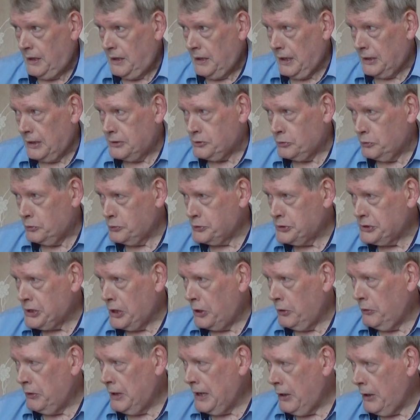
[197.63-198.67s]
It's
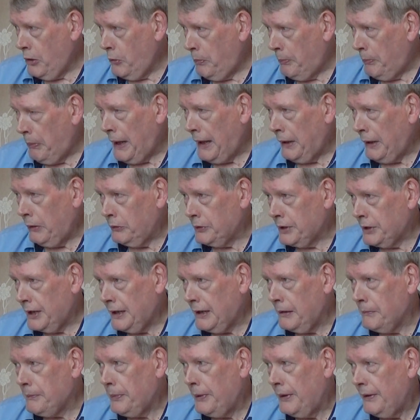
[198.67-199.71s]
also now powered
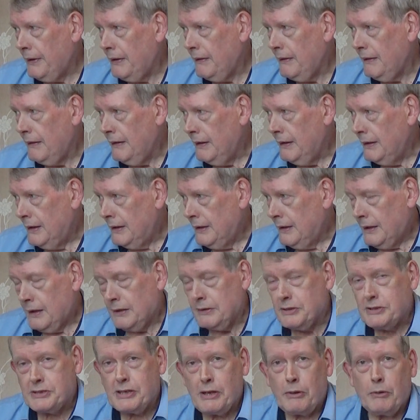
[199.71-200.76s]
up,
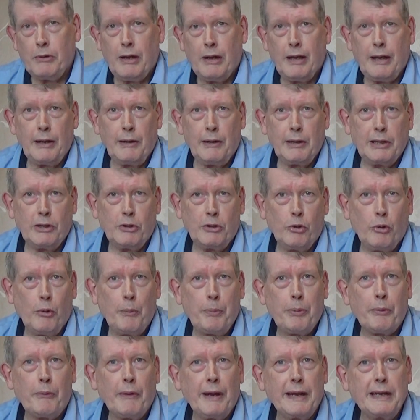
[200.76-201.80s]
and so I
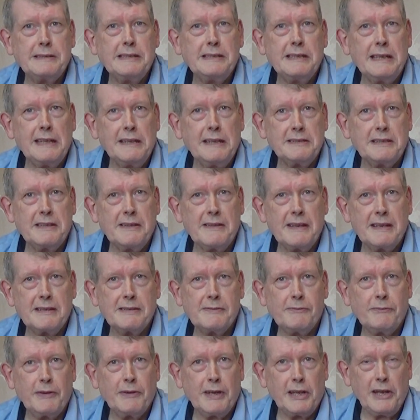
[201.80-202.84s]
incorporated into this
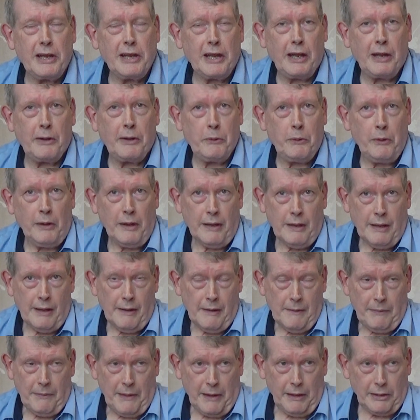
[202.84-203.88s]
video
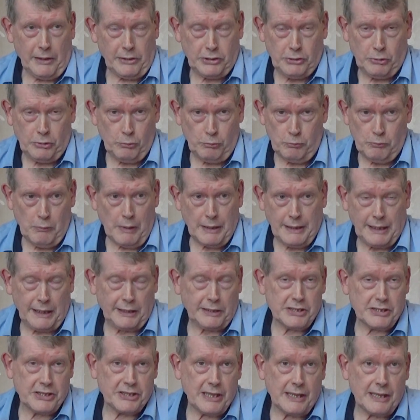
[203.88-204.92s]
a short running
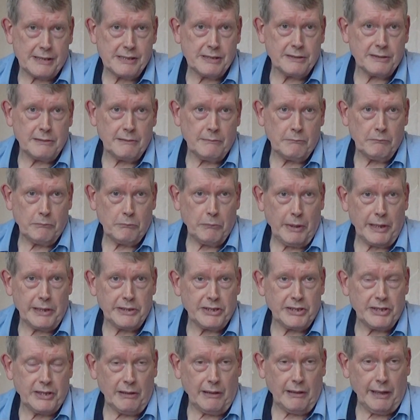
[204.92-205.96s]
session
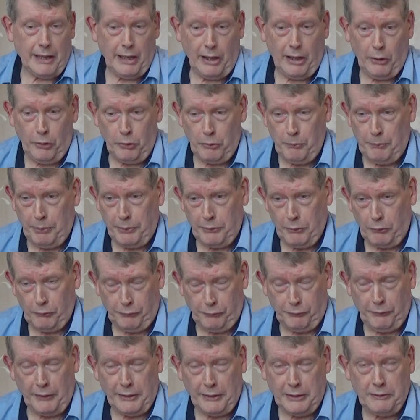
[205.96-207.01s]
which I hope you'll
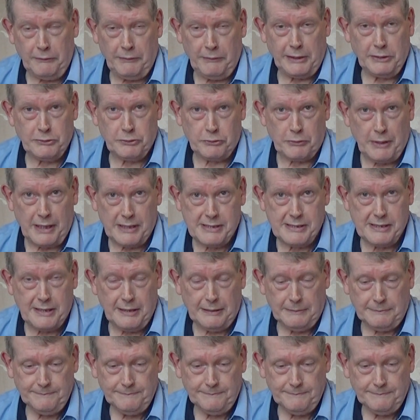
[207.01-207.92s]
find of interest.